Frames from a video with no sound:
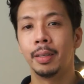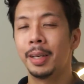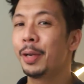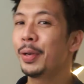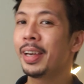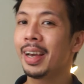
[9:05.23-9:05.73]

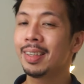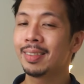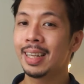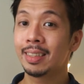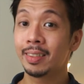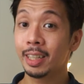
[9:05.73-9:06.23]
Anyway guys,
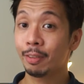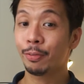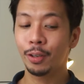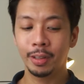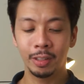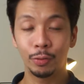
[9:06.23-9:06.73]
that's it
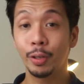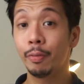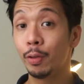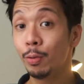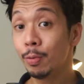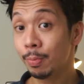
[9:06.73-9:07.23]
for this
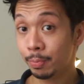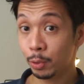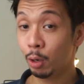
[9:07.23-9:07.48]
review.